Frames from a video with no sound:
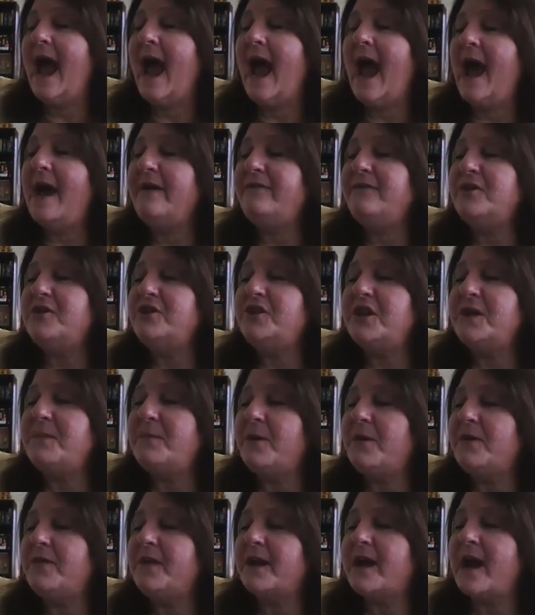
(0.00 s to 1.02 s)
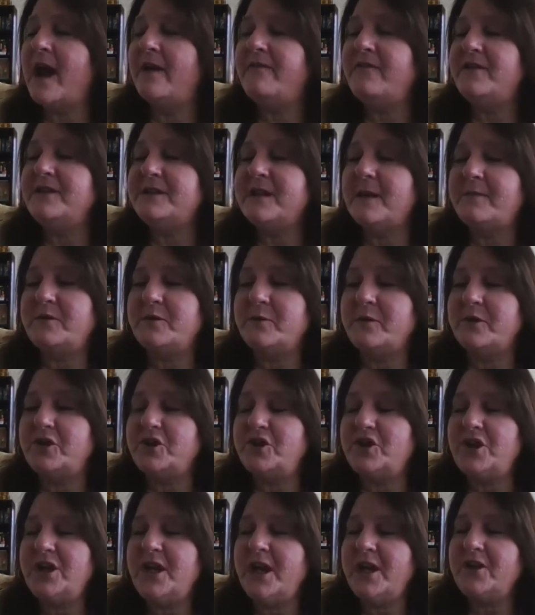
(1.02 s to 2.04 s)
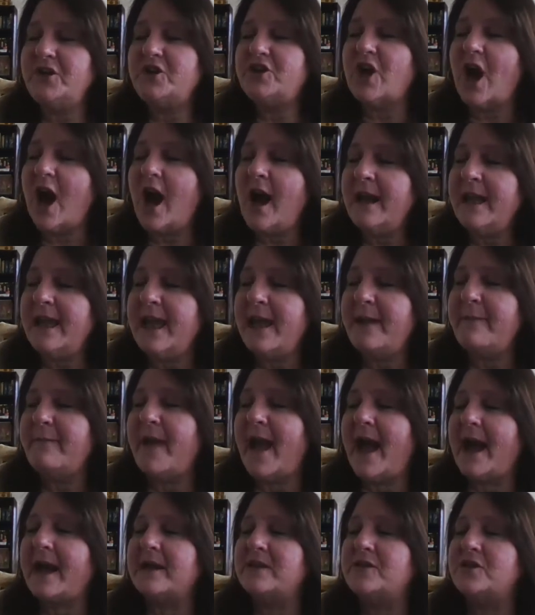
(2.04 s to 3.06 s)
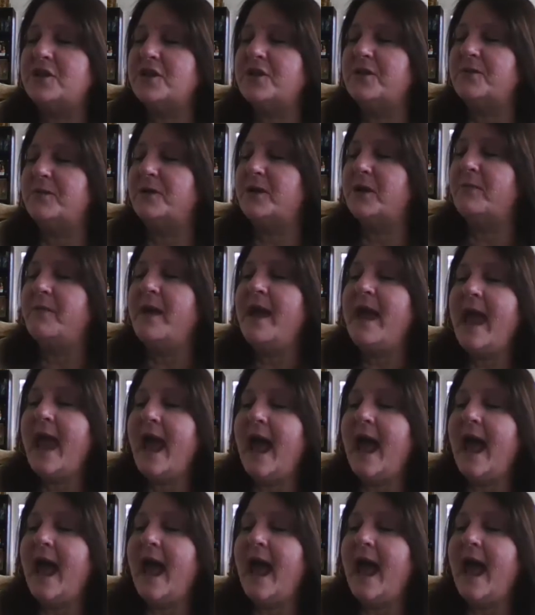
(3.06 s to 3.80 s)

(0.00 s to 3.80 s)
After she'd pulled the covers up to his chin, John came back into the room,